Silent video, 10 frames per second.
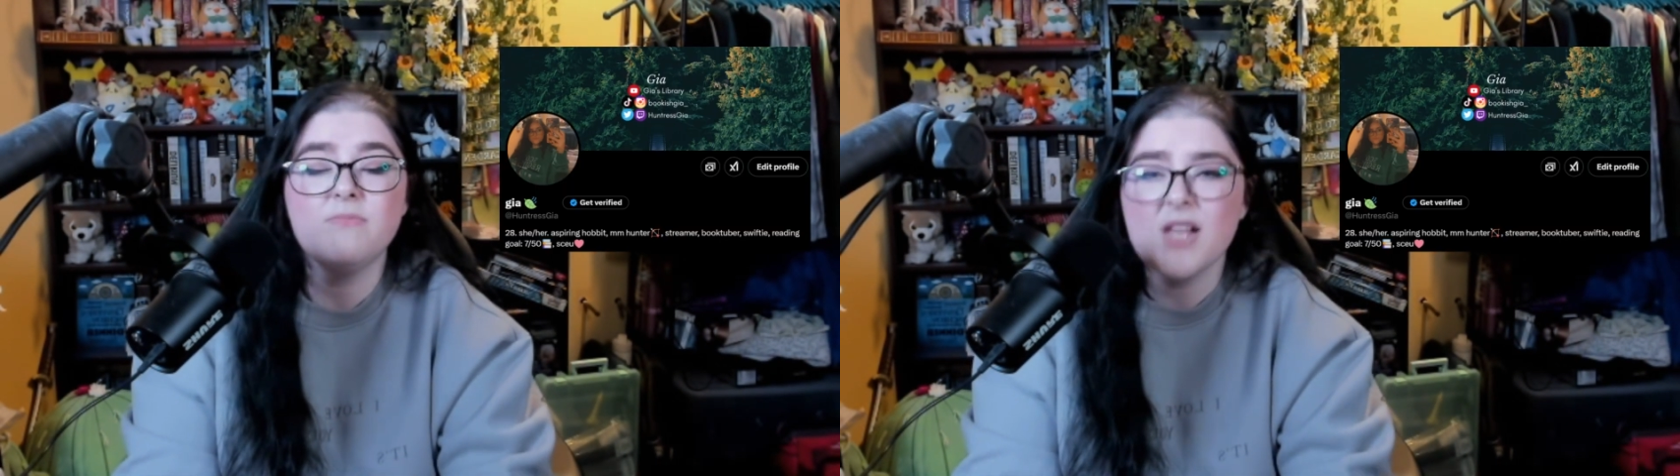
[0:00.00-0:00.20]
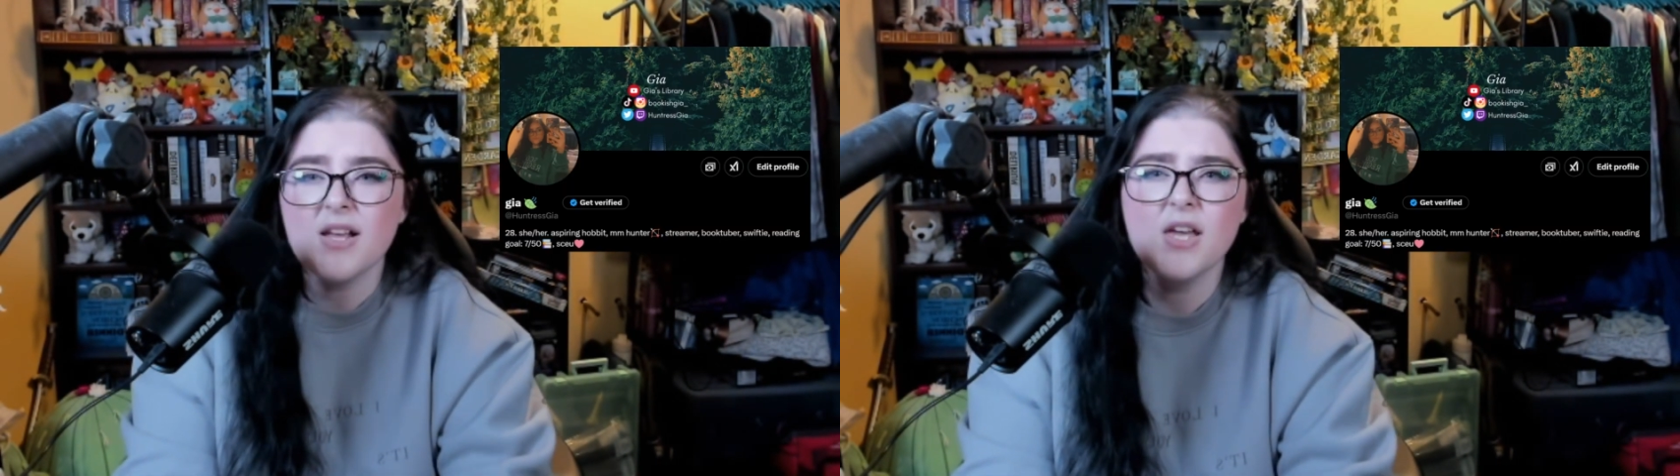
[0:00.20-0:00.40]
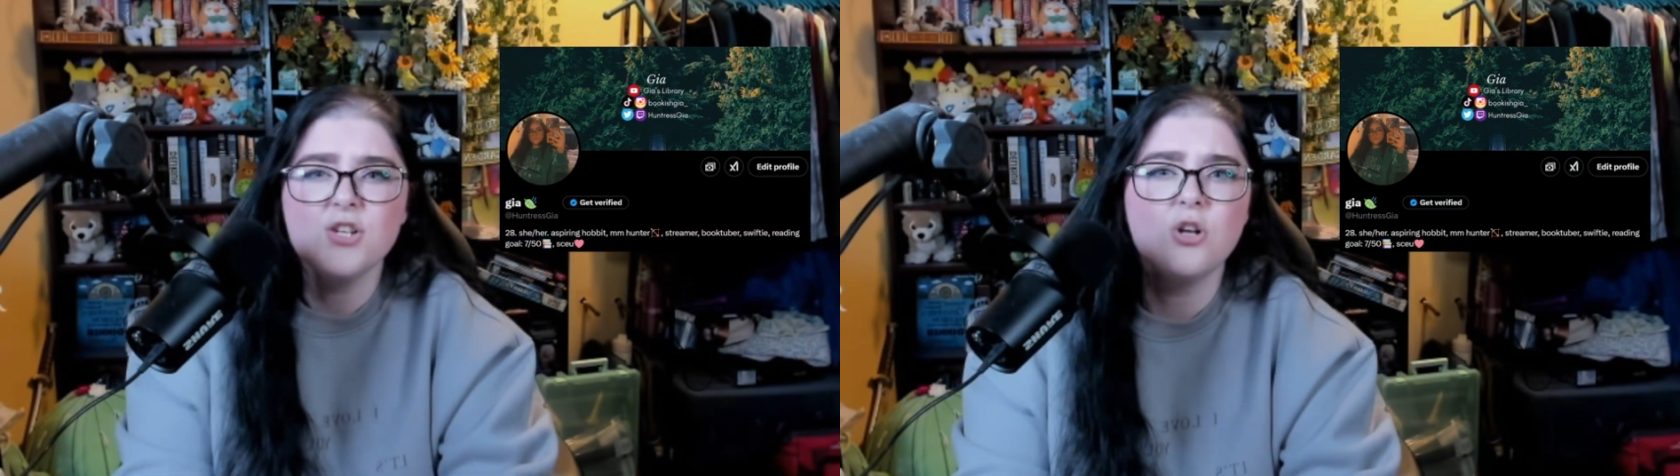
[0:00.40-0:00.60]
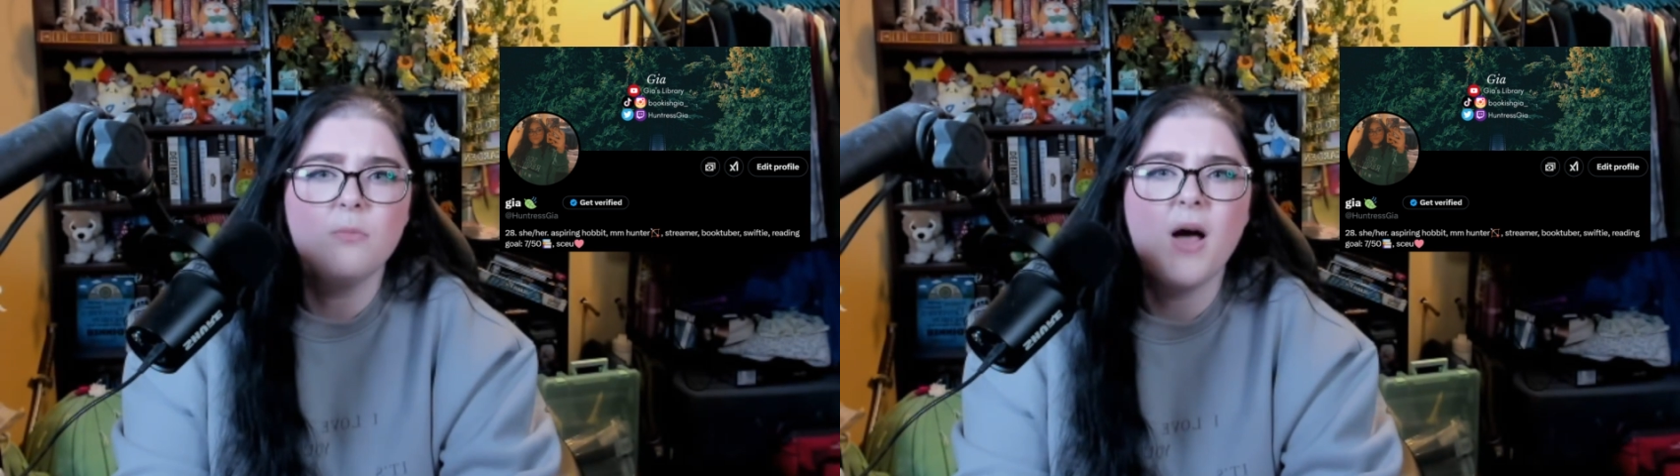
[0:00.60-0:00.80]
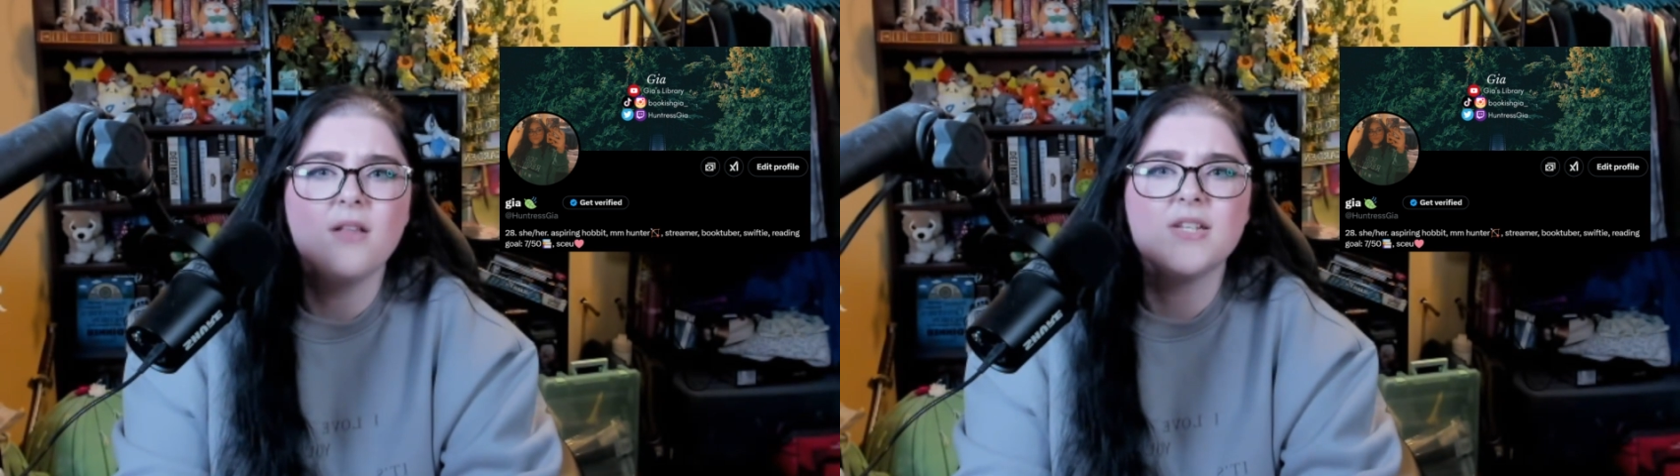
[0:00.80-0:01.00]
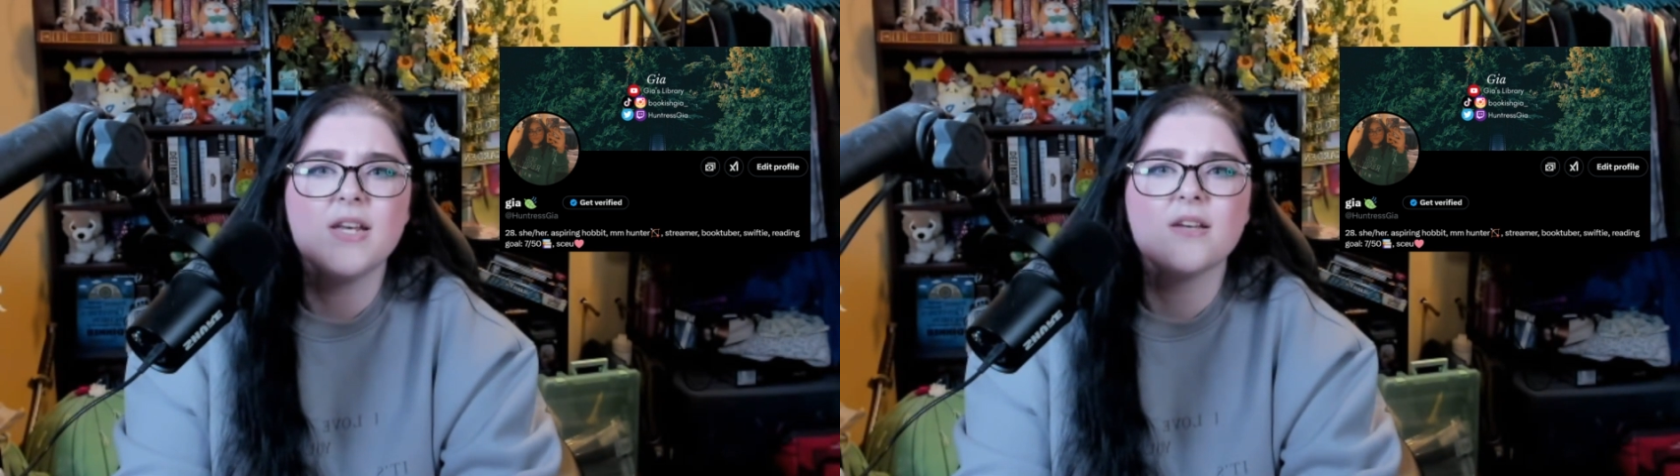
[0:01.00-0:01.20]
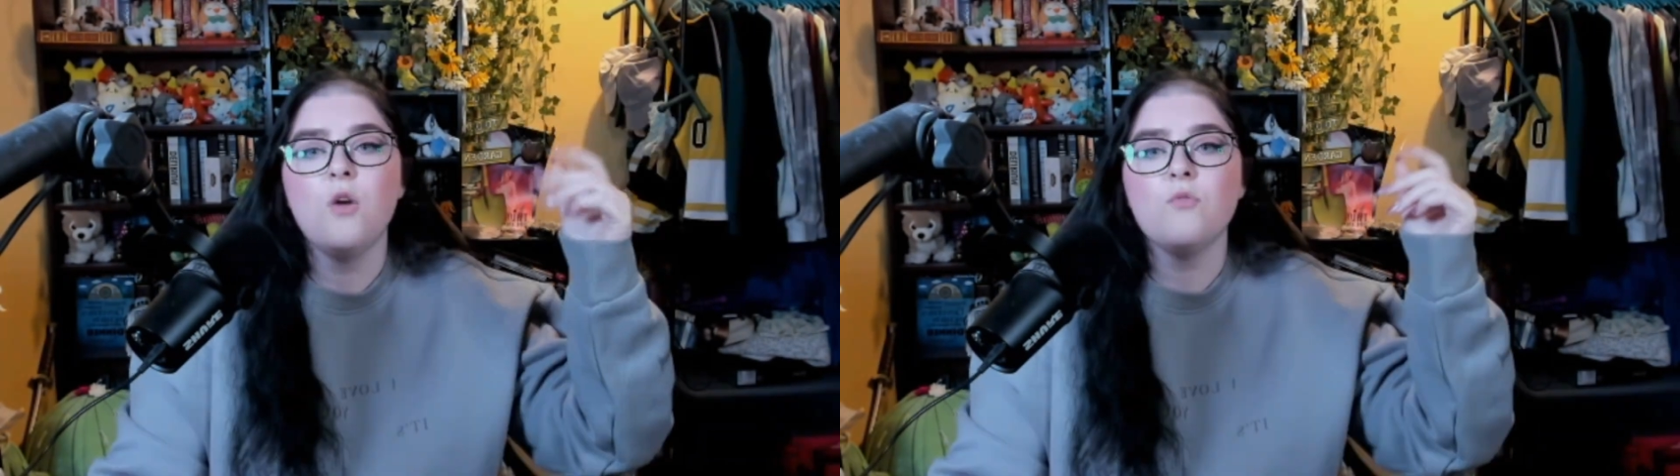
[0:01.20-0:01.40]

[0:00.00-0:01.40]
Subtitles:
occasional politics.